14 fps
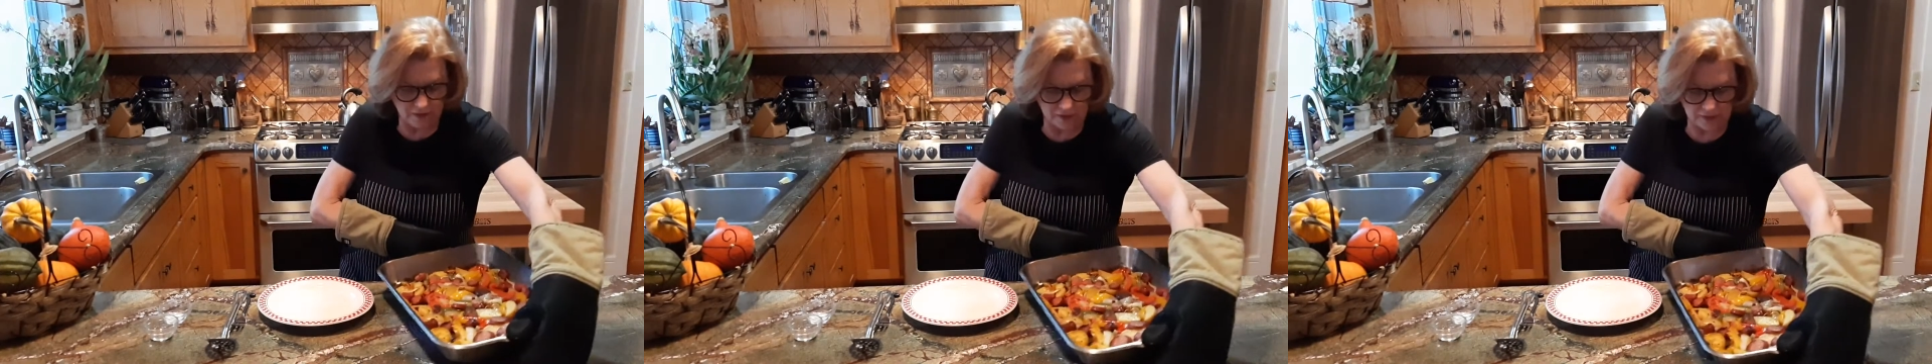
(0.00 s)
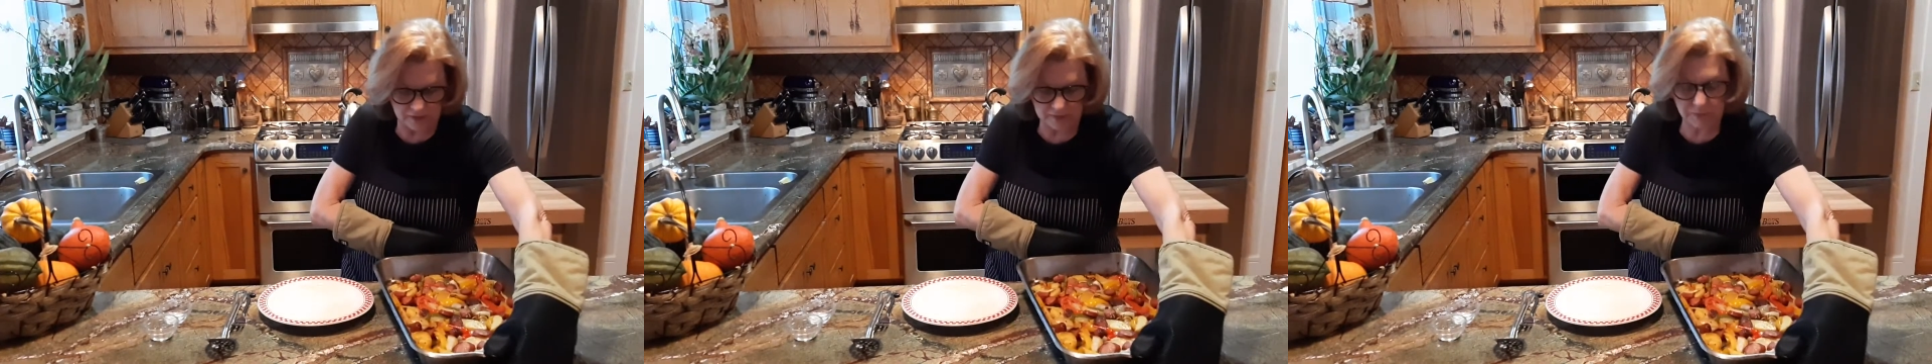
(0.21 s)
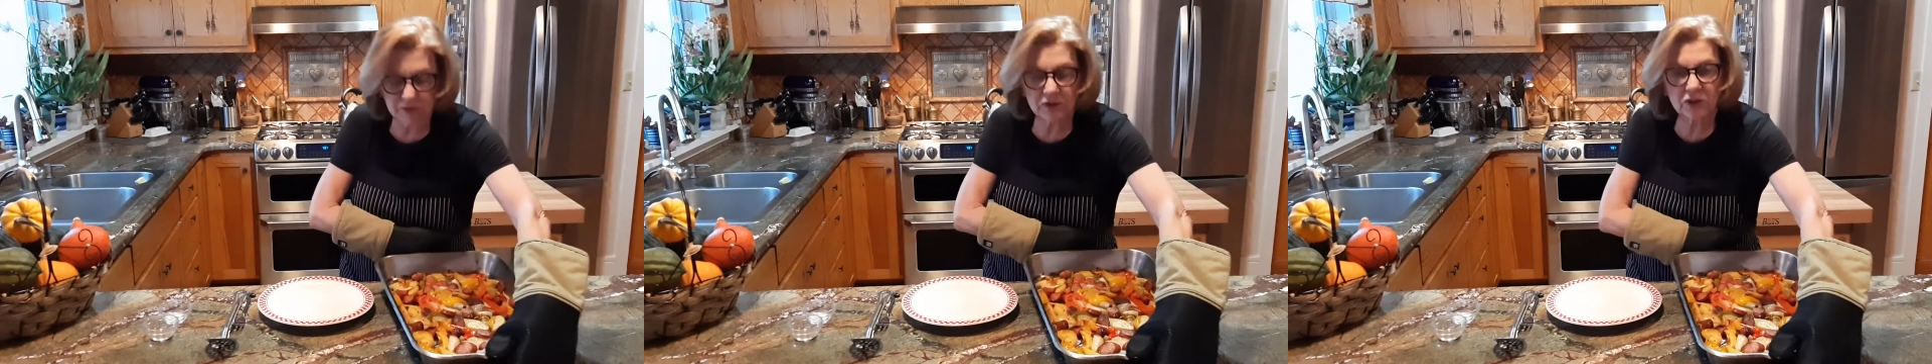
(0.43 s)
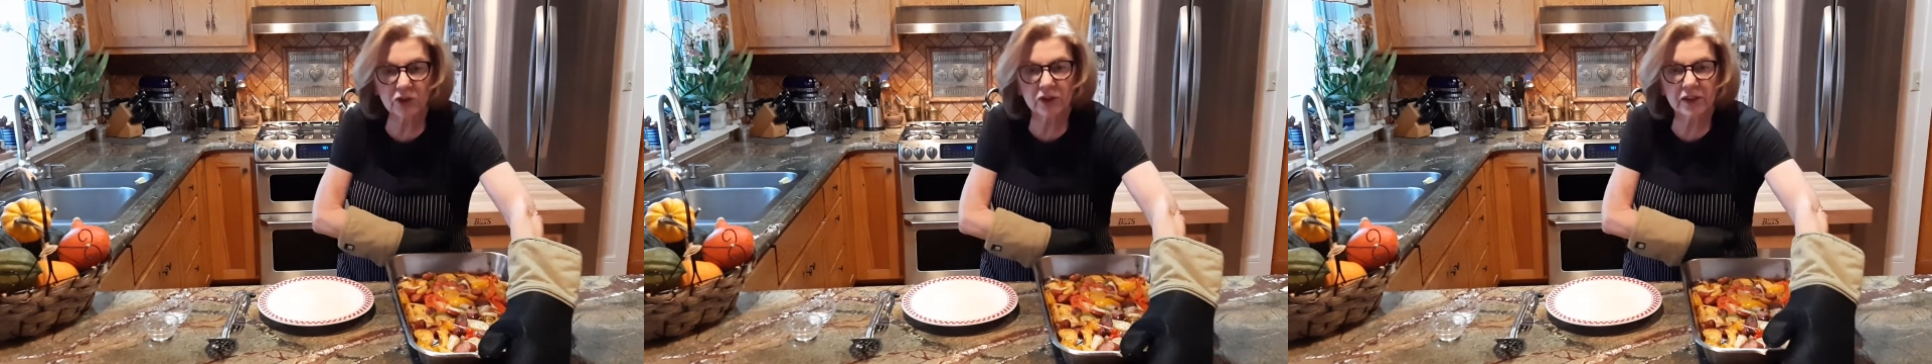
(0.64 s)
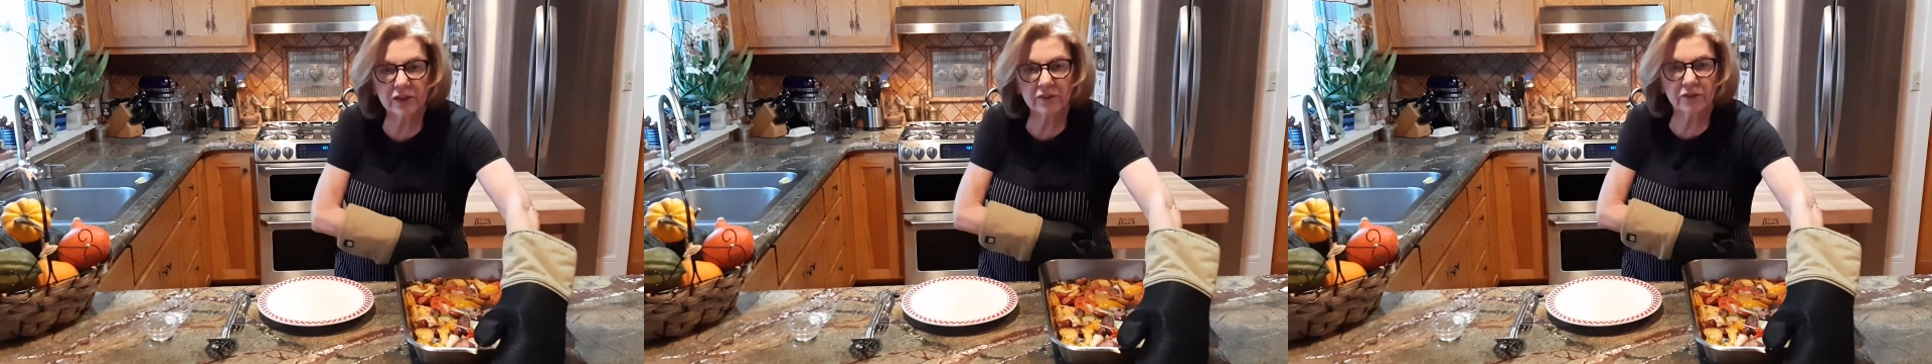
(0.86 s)
It's been
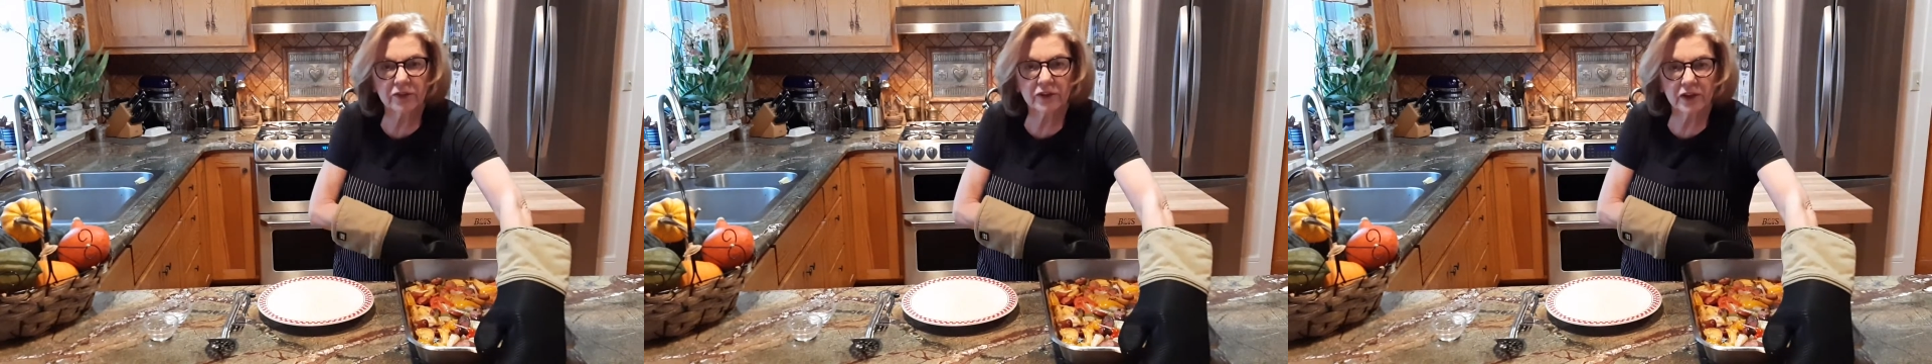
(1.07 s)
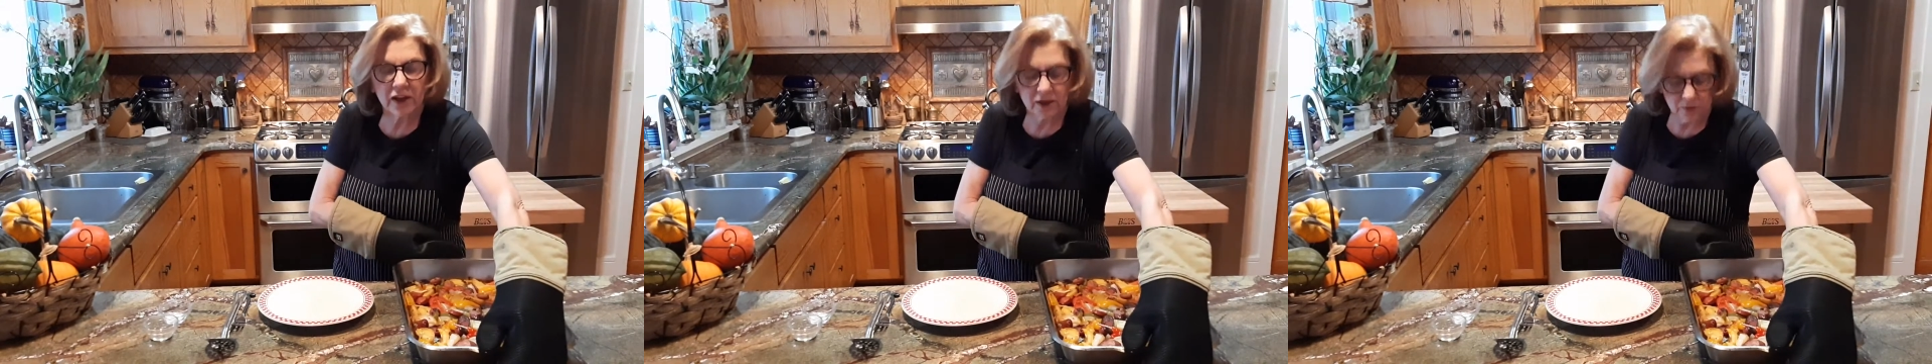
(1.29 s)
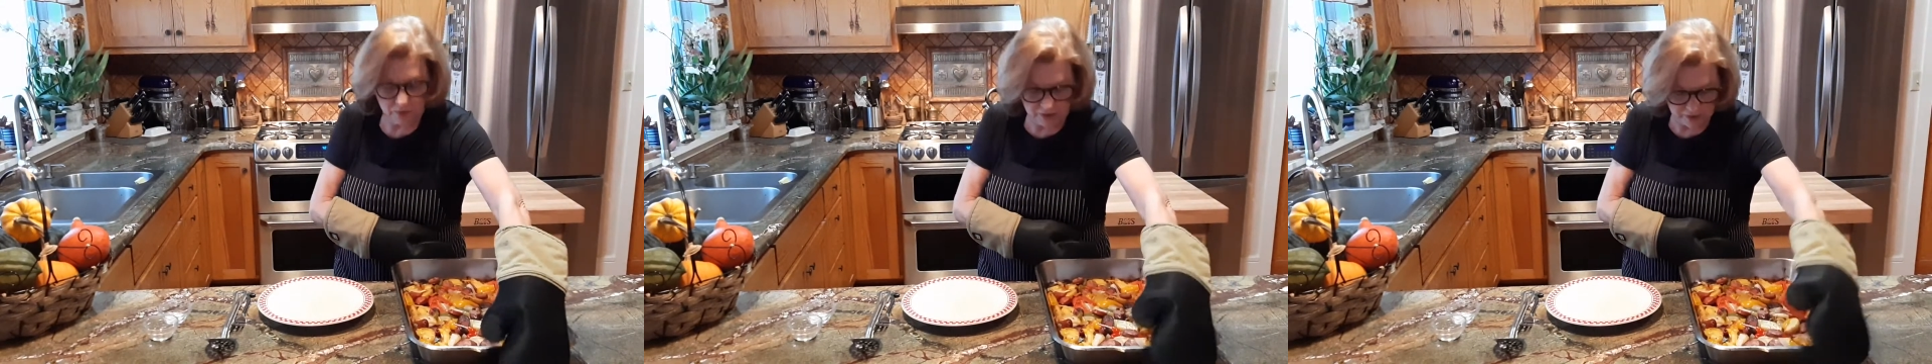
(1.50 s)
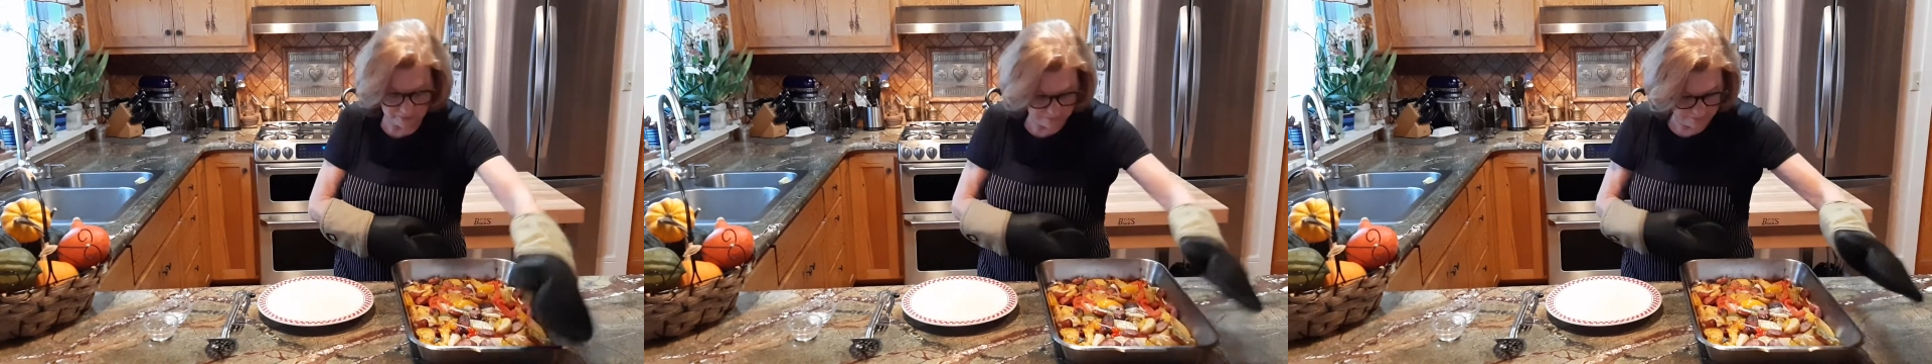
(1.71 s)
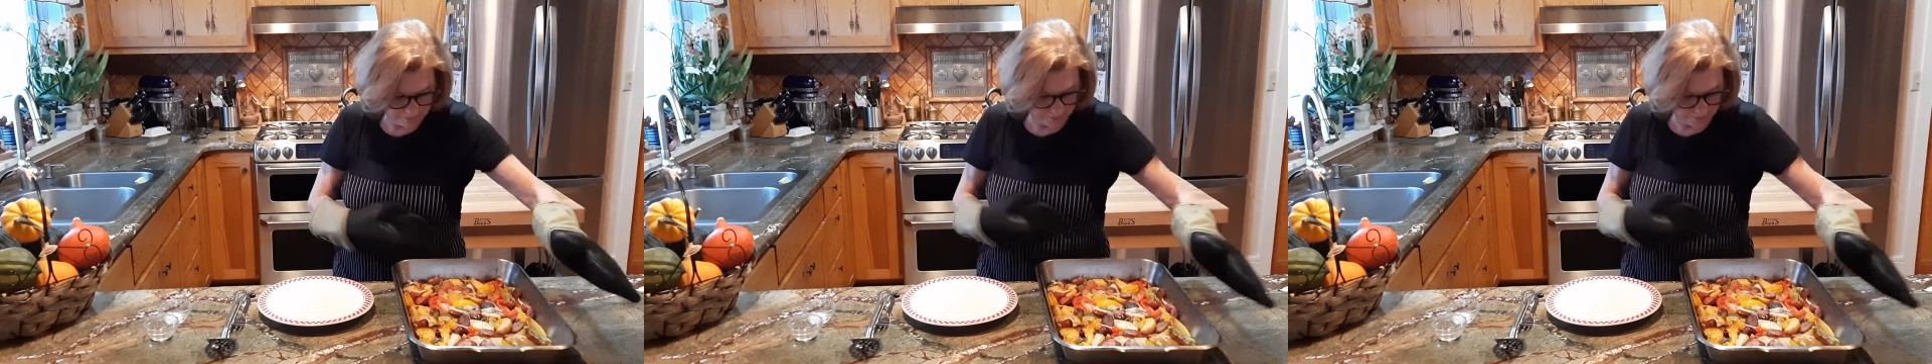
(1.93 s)
cooking for an hour